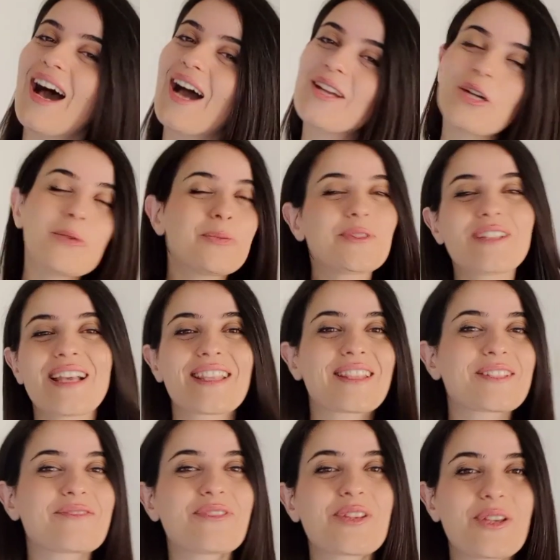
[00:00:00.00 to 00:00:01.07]
I hope you like
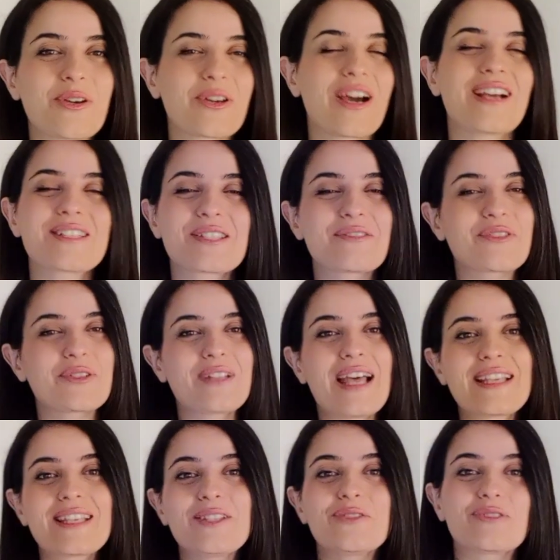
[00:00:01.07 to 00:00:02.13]
this video, guys. If you
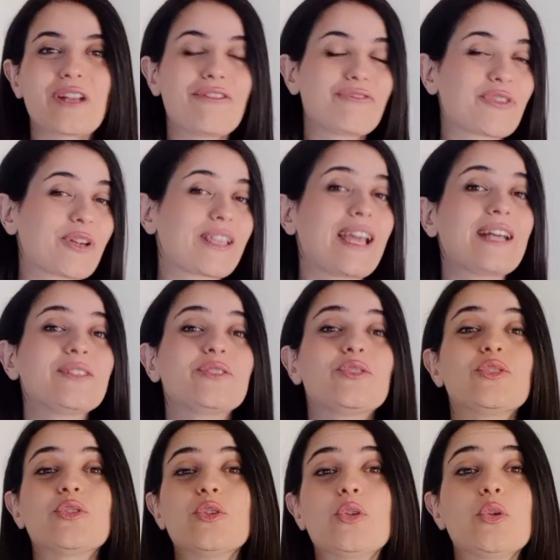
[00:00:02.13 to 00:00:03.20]
like it, do not forget
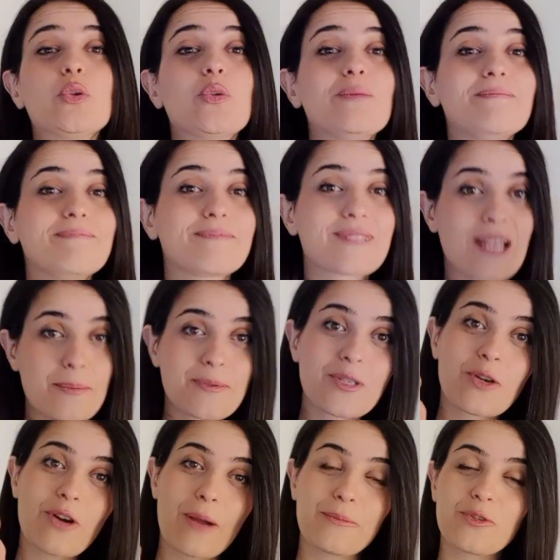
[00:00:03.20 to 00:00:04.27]
to
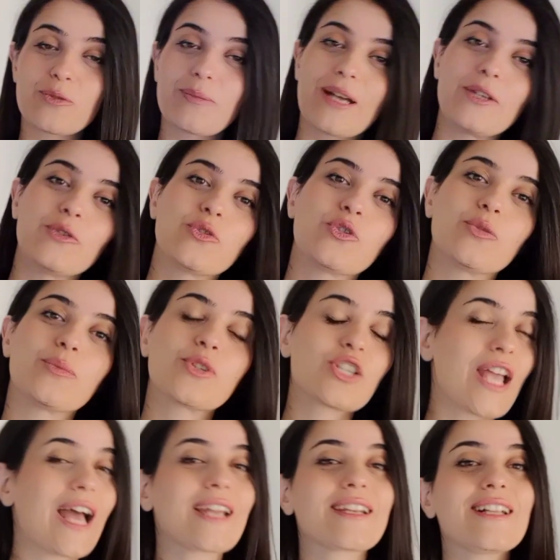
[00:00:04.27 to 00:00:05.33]
subscribe to my YouTube
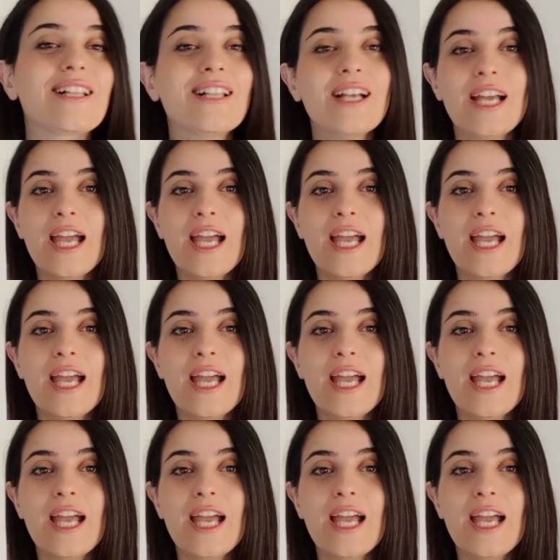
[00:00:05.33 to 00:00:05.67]
channel